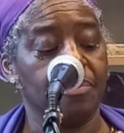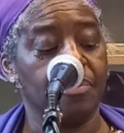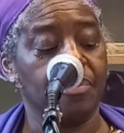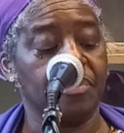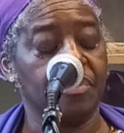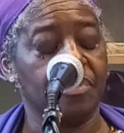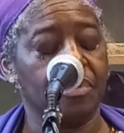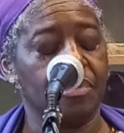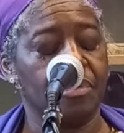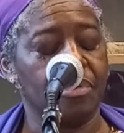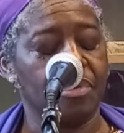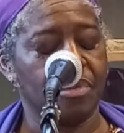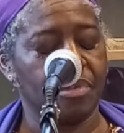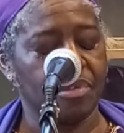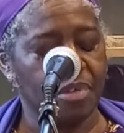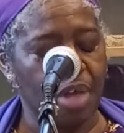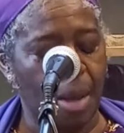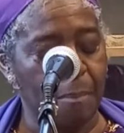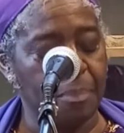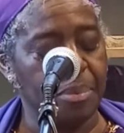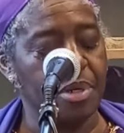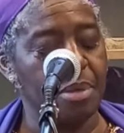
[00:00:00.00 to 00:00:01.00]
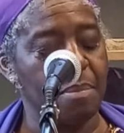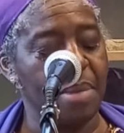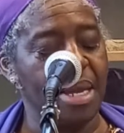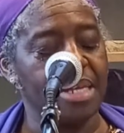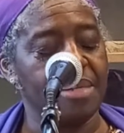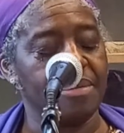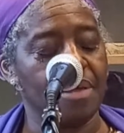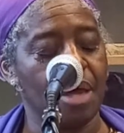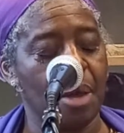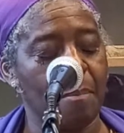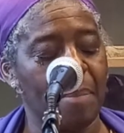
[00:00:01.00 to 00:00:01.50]

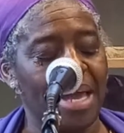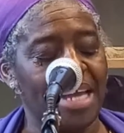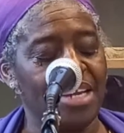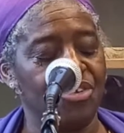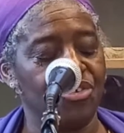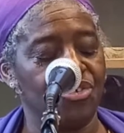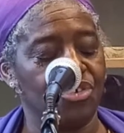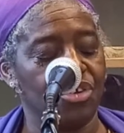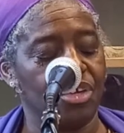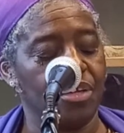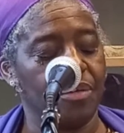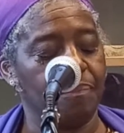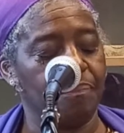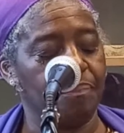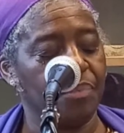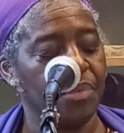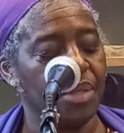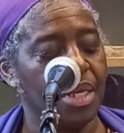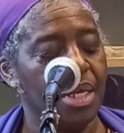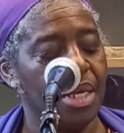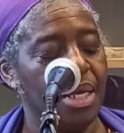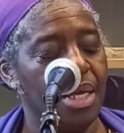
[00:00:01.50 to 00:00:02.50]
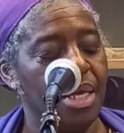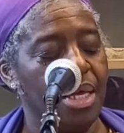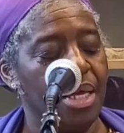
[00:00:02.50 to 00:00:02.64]
supplement her pension.